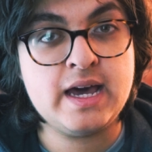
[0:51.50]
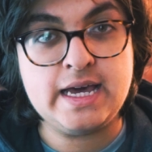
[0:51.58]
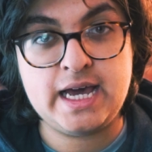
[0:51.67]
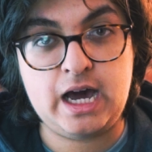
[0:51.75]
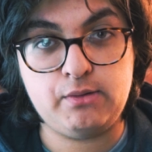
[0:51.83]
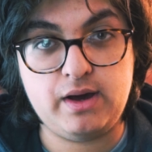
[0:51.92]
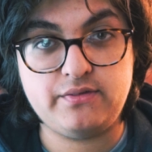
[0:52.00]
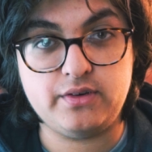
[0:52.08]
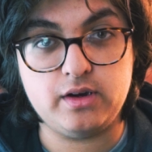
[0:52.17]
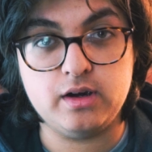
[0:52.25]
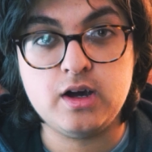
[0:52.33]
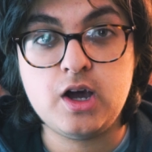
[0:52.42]

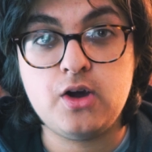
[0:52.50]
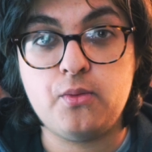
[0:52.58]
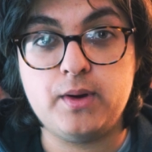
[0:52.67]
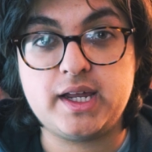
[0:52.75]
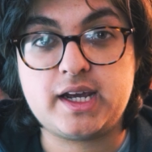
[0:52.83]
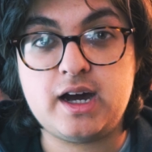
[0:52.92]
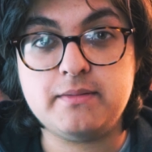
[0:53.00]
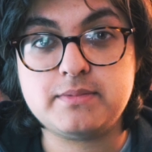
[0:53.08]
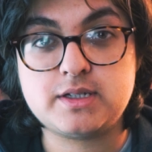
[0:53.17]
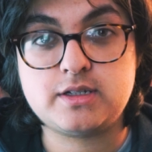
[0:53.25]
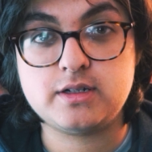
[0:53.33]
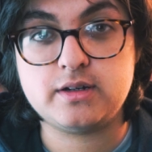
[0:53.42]
However, when it
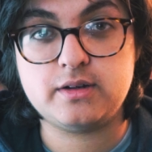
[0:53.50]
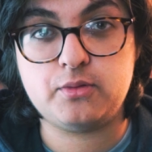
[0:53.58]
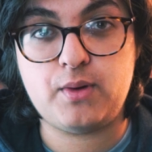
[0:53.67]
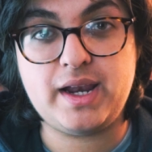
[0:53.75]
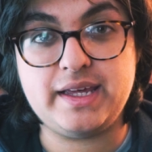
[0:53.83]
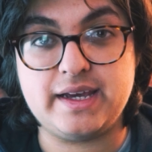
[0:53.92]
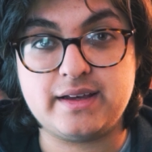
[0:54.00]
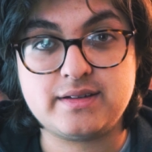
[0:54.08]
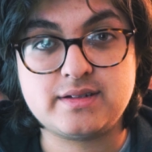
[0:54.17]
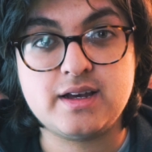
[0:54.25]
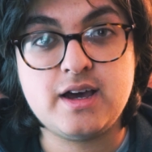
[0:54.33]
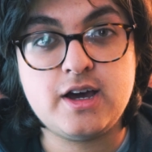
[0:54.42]
comes to
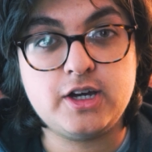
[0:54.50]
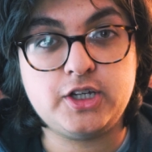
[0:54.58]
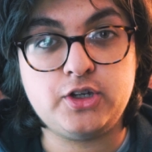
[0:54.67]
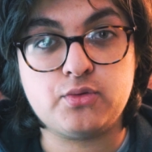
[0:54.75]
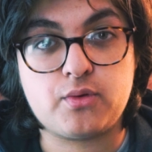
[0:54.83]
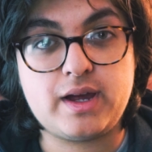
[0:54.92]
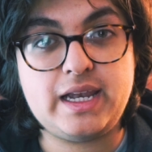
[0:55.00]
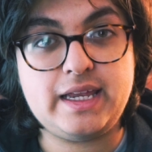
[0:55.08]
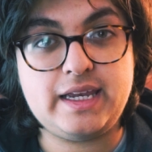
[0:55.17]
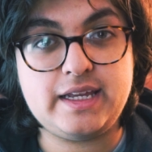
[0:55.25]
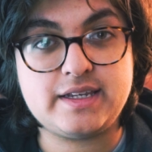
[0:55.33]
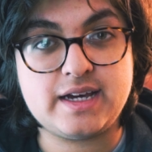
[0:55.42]
weddings, you really
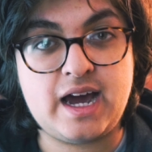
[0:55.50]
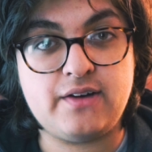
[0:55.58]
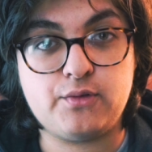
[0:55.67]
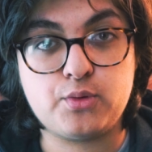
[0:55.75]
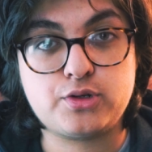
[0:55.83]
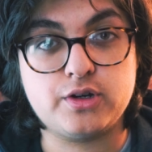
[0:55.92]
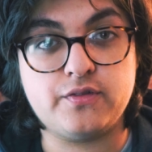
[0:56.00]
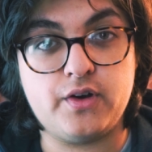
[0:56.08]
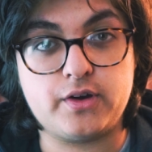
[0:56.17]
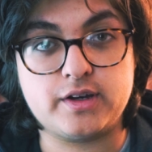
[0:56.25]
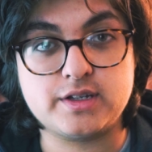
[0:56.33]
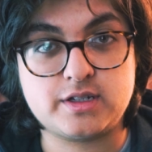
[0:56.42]
need to have
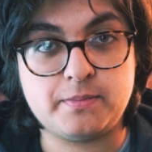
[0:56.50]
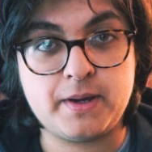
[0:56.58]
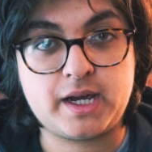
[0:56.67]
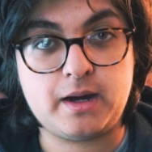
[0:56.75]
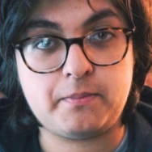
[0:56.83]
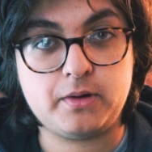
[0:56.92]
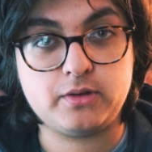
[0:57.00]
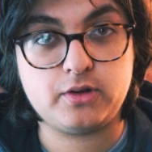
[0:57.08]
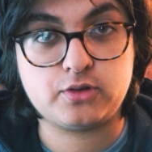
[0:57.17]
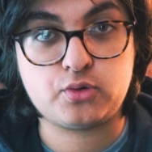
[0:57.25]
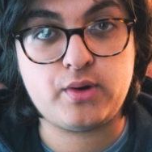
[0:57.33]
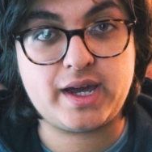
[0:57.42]
autofocus to pick up on
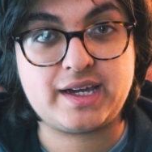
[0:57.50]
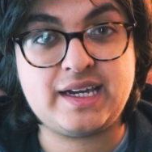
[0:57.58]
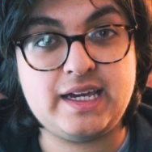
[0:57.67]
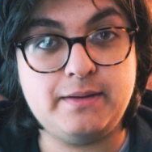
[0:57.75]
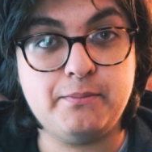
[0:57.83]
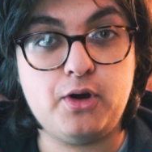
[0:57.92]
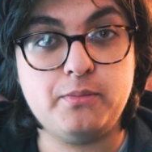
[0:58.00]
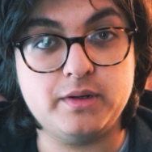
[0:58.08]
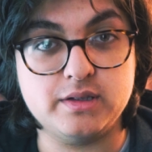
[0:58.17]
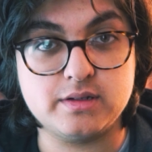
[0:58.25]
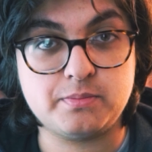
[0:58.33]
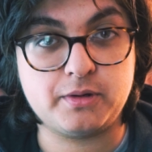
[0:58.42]
those quick key
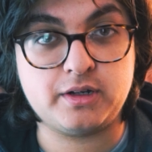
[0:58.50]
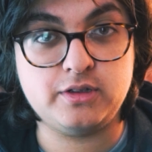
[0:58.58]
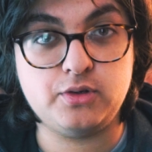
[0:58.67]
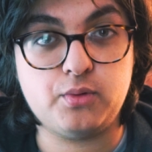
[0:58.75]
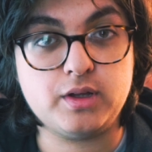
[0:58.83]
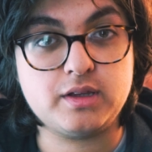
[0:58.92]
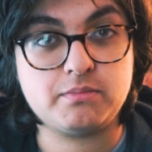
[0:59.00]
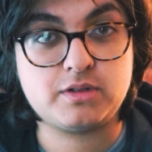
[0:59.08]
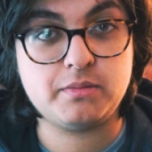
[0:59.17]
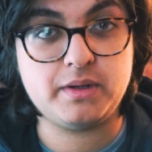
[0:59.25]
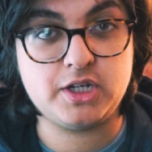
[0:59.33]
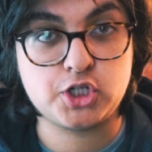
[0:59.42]
moments, because you want them
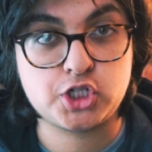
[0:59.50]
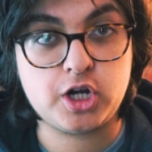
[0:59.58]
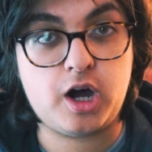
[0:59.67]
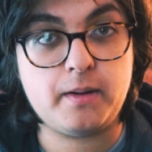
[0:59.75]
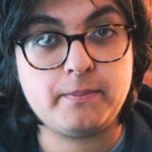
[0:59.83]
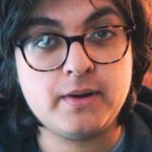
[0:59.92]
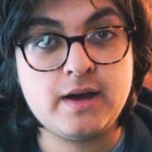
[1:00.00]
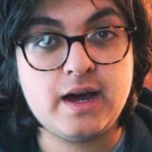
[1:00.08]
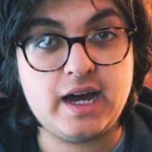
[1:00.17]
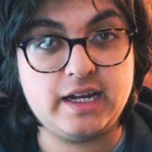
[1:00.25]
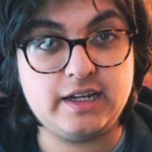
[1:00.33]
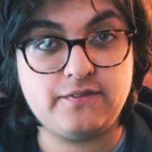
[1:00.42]
to be sharp
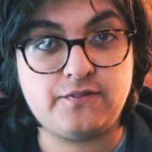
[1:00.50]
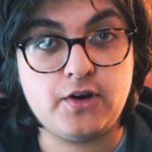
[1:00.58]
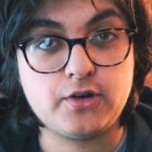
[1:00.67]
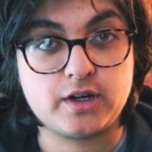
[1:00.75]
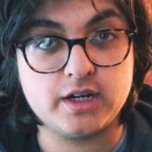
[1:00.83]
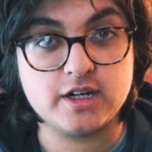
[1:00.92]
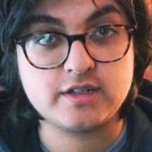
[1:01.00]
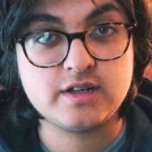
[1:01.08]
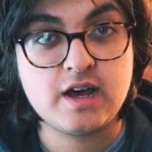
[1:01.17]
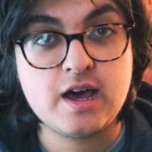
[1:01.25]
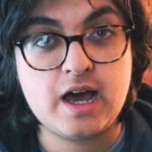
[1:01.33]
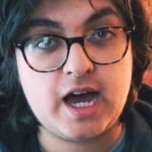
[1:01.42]
and in focus,
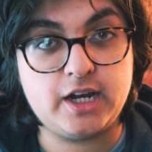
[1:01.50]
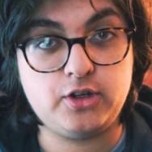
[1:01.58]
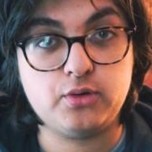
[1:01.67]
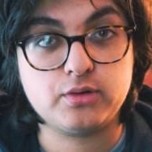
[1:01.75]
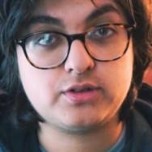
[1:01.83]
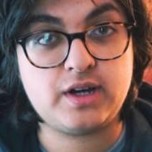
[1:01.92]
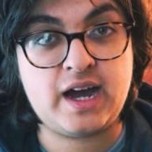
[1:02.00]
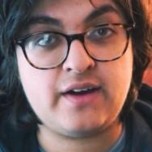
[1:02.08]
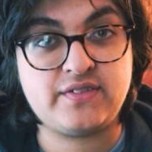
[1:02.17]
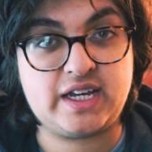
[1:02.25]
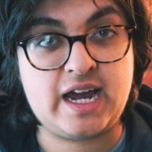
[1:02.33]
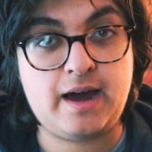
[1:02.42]
and you also have
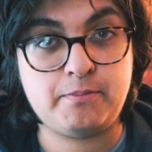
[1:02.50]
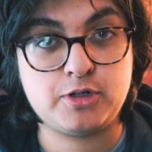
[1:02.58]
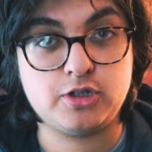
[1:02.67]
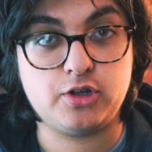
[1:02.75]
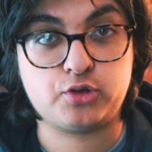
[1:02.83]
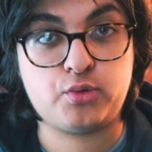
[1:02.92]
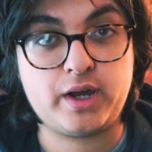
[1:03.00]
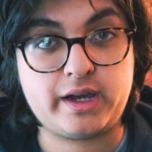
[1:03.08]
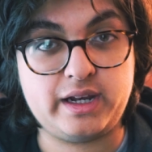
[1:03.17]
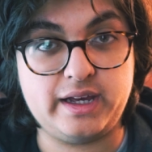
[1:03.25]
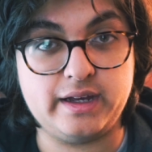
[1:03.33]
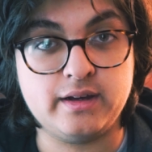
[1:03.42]
to capture those
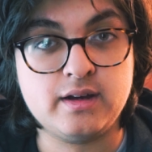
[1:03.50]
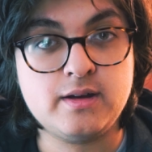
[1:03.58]
quickly.